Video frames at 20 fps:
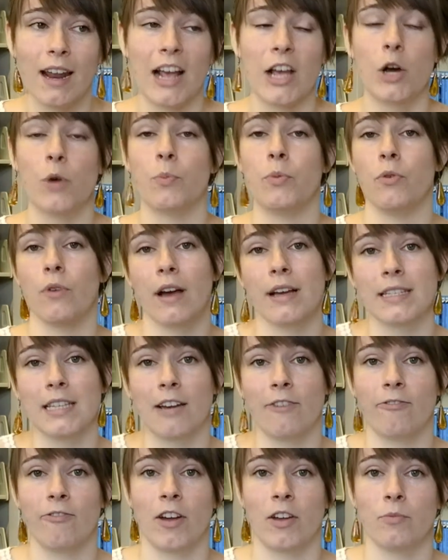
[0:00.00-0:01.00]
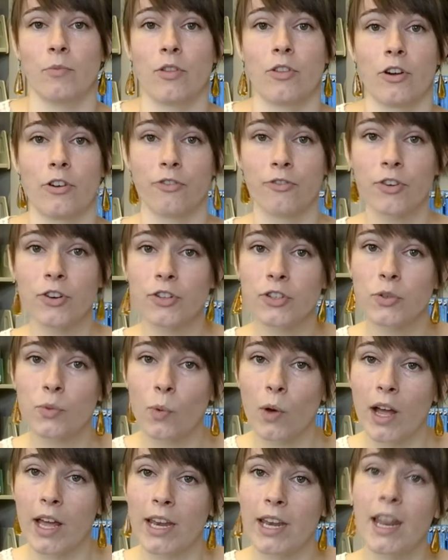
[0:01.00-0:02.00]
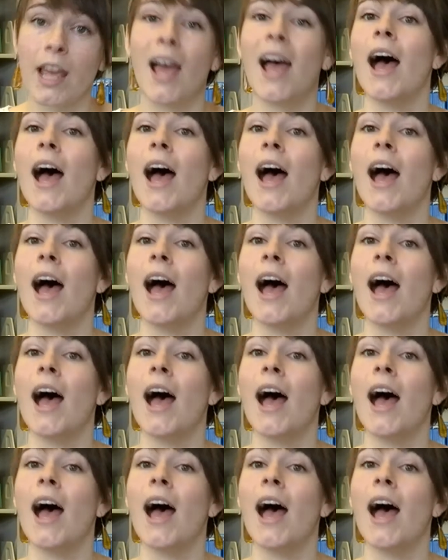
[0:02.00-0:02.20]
I hope you guys have fun with our first one.